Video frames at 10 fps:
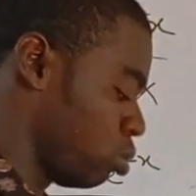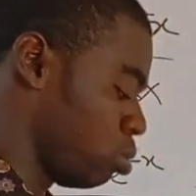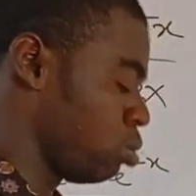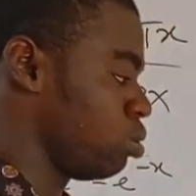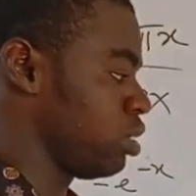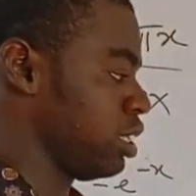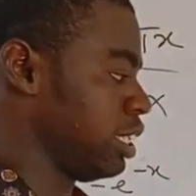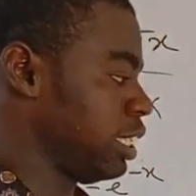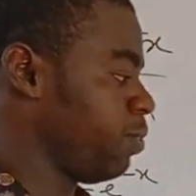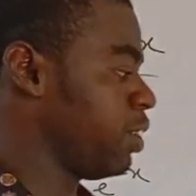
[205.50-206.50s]

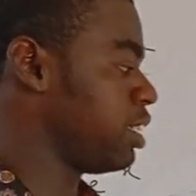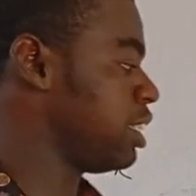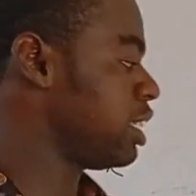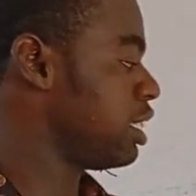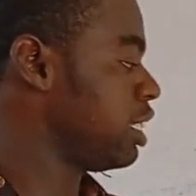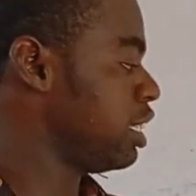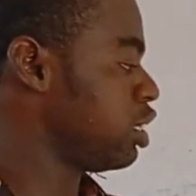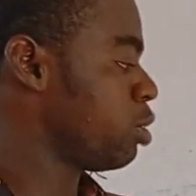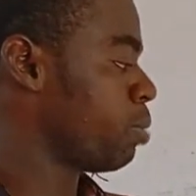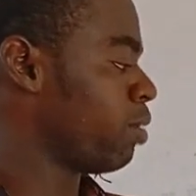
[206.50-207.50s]
To differentiate e
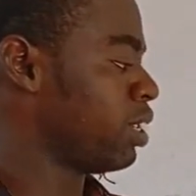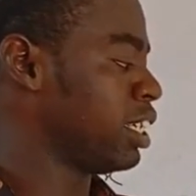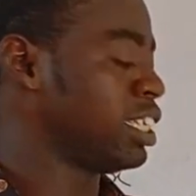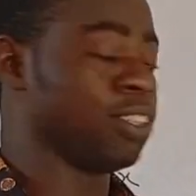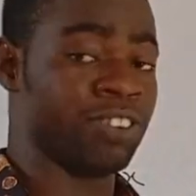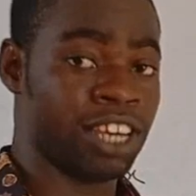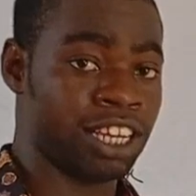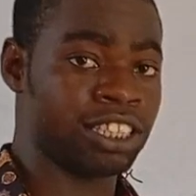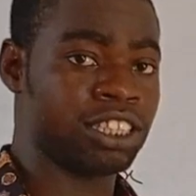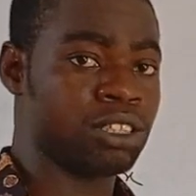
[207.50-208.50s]
raised to the power of negative
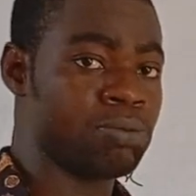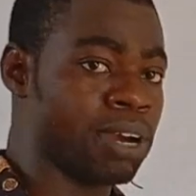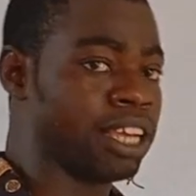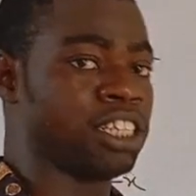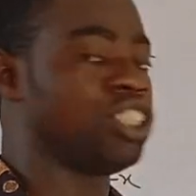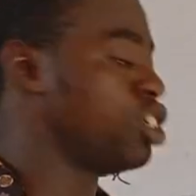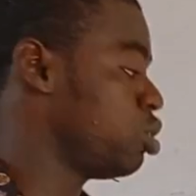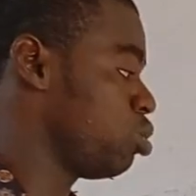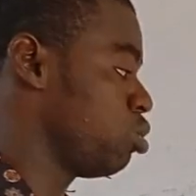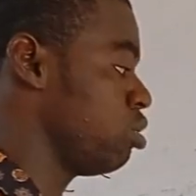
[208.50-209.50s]
x by
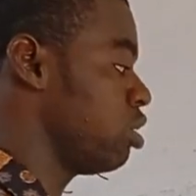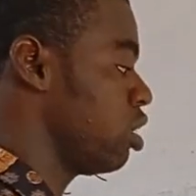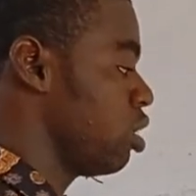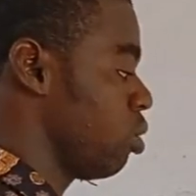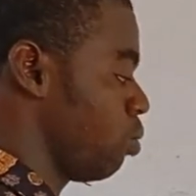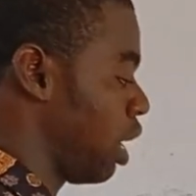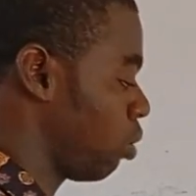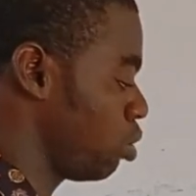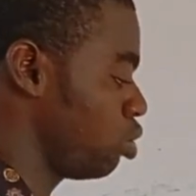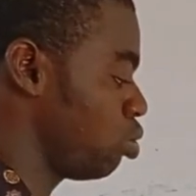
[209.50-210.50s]
chains rule, we
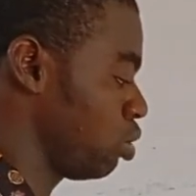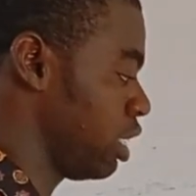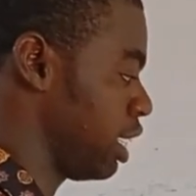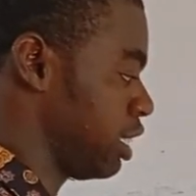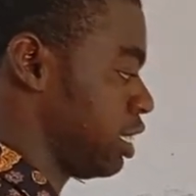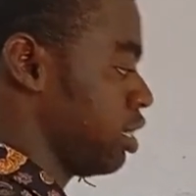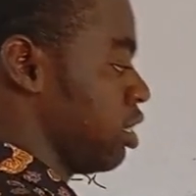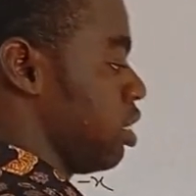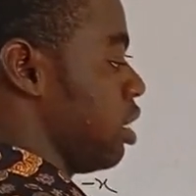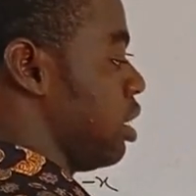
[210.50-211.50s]
are going to get
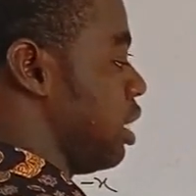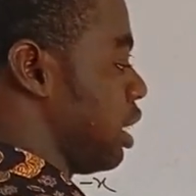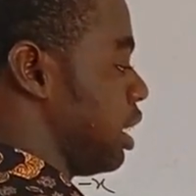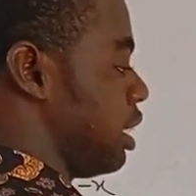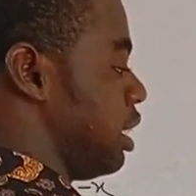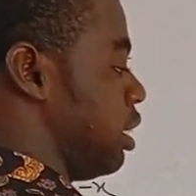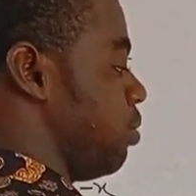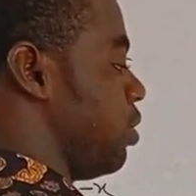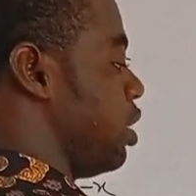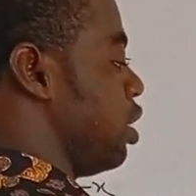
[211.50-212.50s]

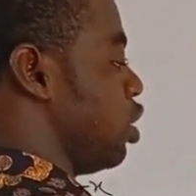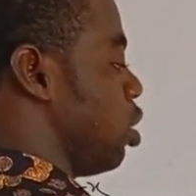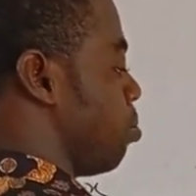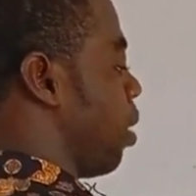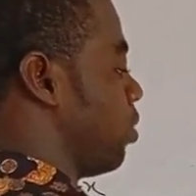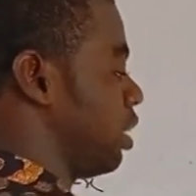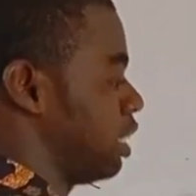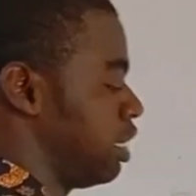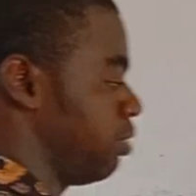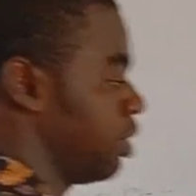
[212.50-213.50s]
negative e raised to the power of
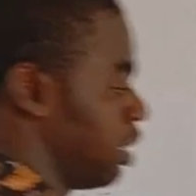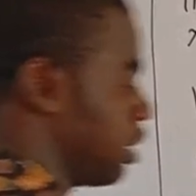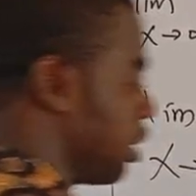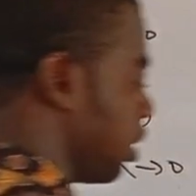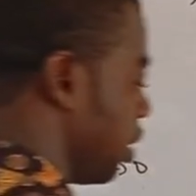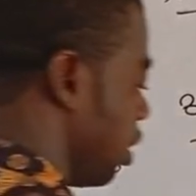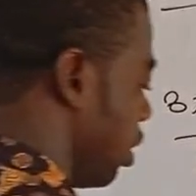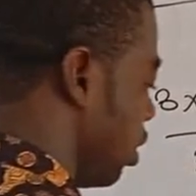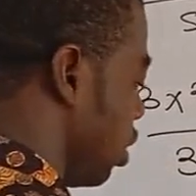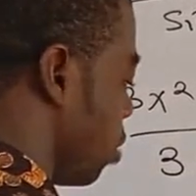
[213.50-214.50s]
negative x.
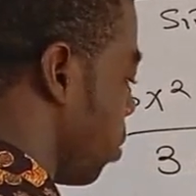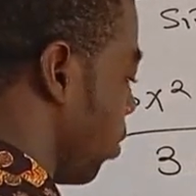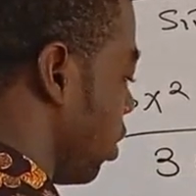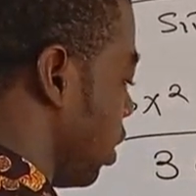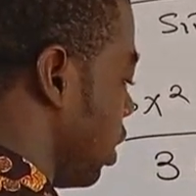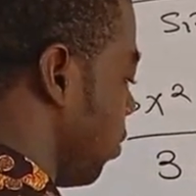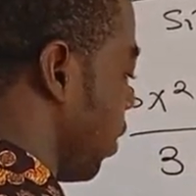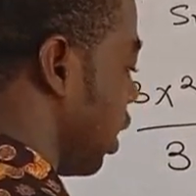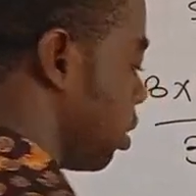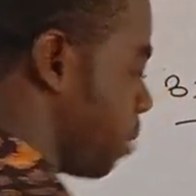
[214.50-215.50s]
E raised to the power of
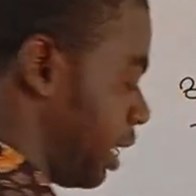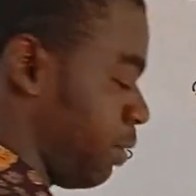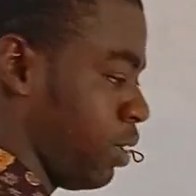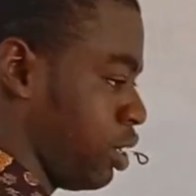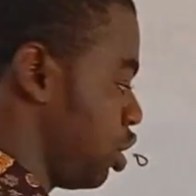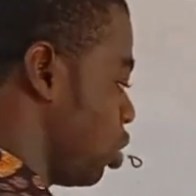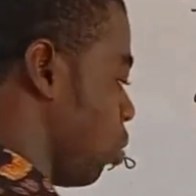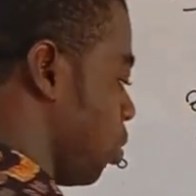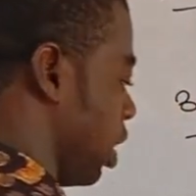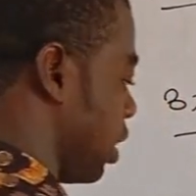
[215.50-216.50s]
negative x by
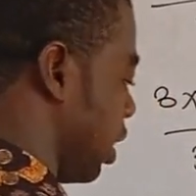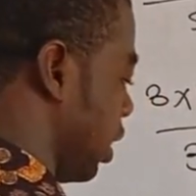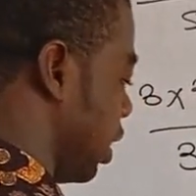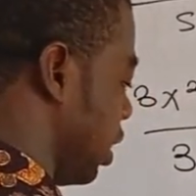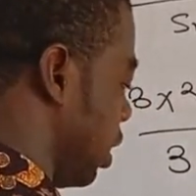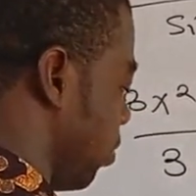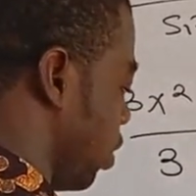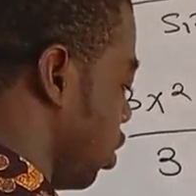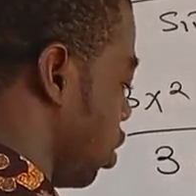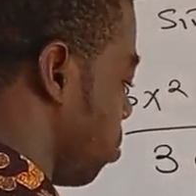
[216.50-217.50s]
differentiation, we'll get
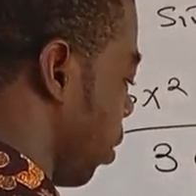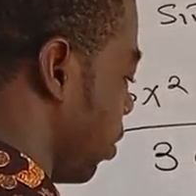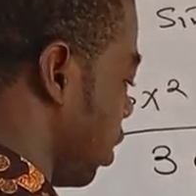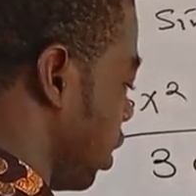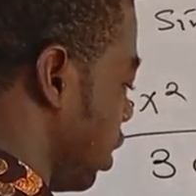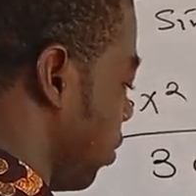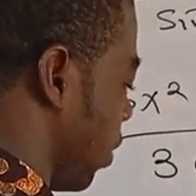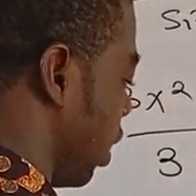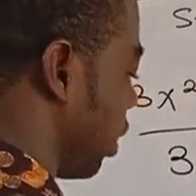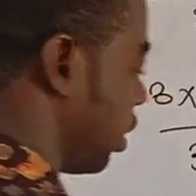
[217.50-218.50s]
negative e raised to the power of
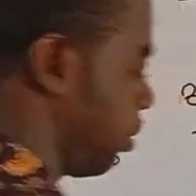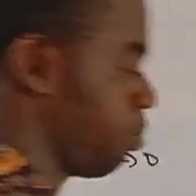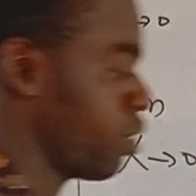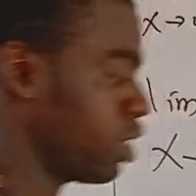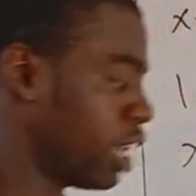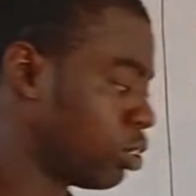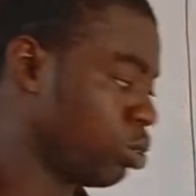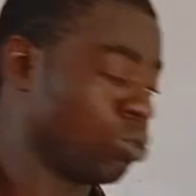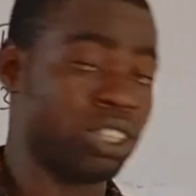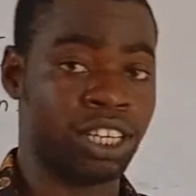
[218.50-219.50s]
negative x. That's
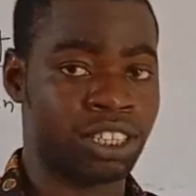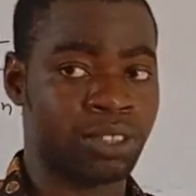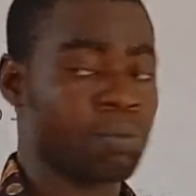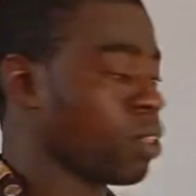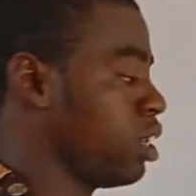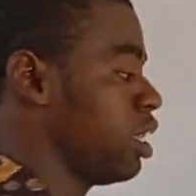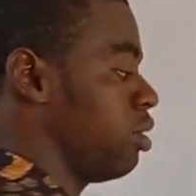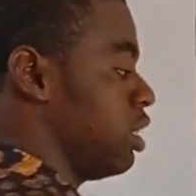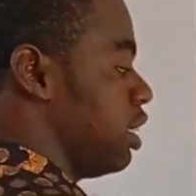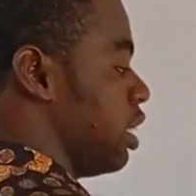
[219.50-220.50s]
what we'll get.
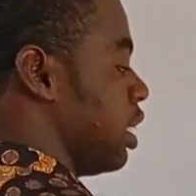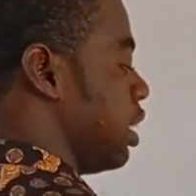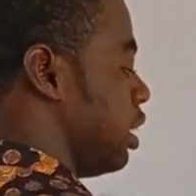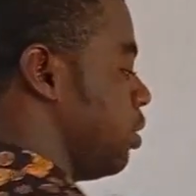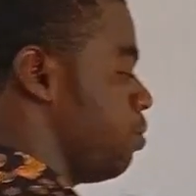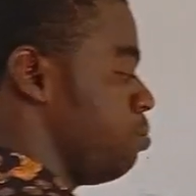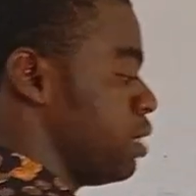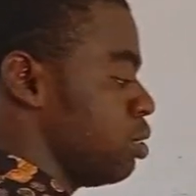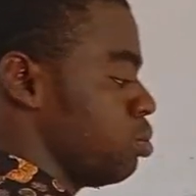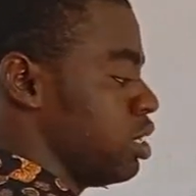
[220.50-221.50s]
Now this negative
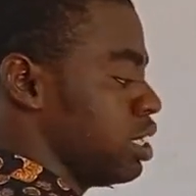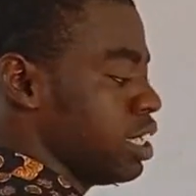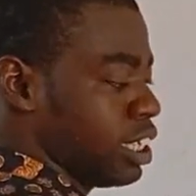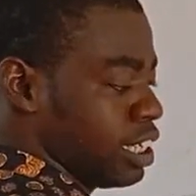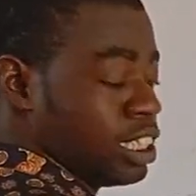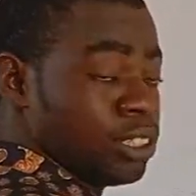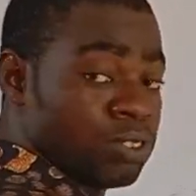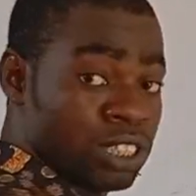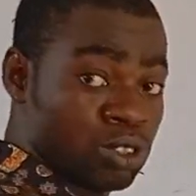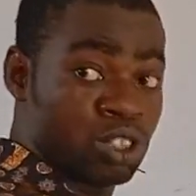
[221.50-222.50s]
meeting with this
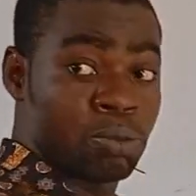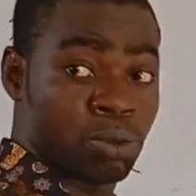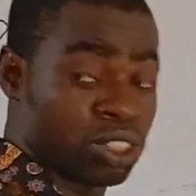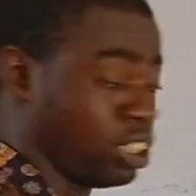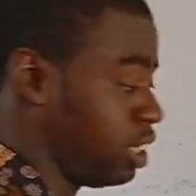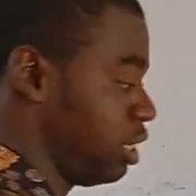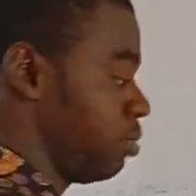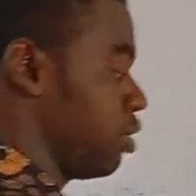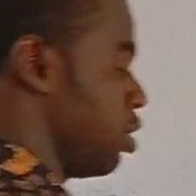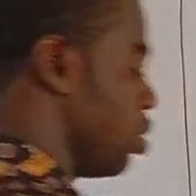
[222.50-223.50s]
negative gives you a positive.